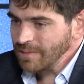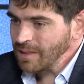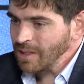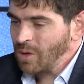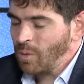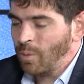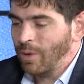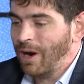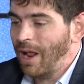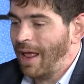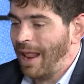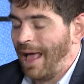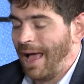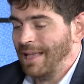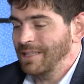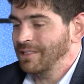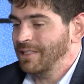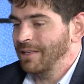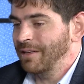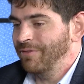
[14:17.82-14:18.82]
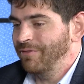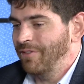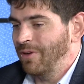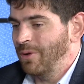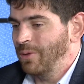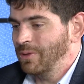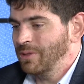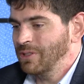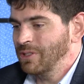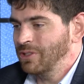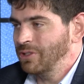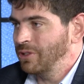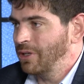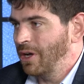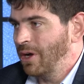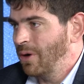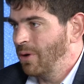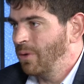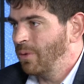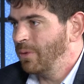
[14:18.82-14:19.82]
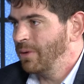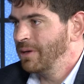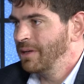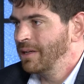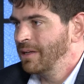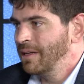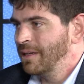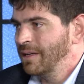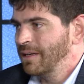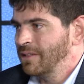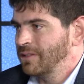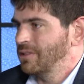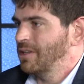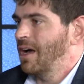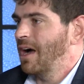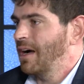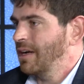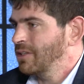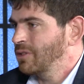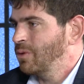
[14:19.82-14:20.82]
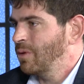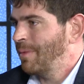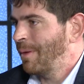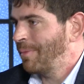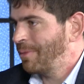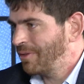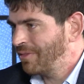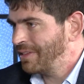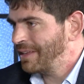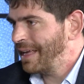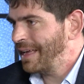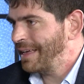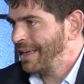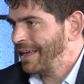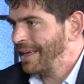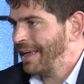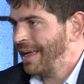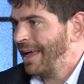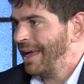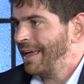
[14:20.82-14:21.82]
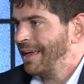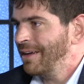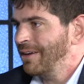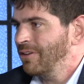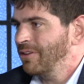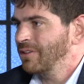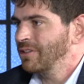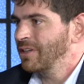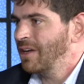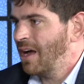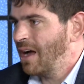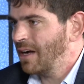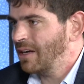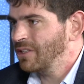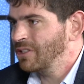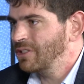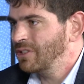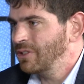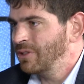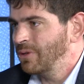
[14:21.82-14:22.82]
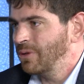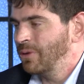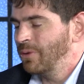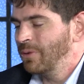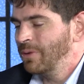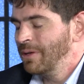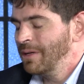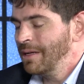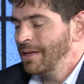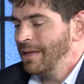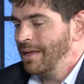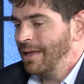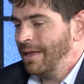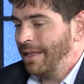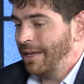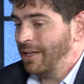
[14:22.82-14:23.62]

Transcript: We're not asking folks to go talk to a member of the KKK or talk to an